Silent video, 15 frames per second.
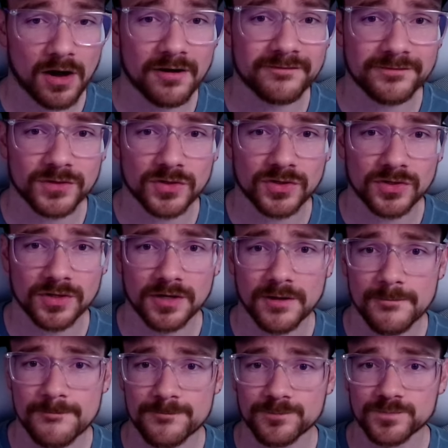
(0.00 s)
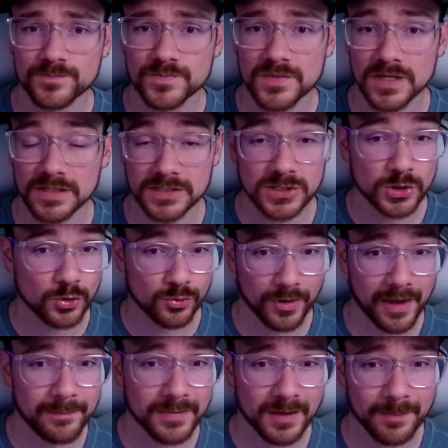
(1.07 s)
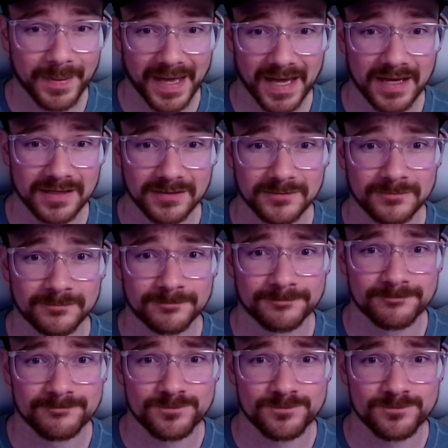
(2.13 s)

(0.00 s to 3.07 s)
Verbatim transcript: offer a ceramic pad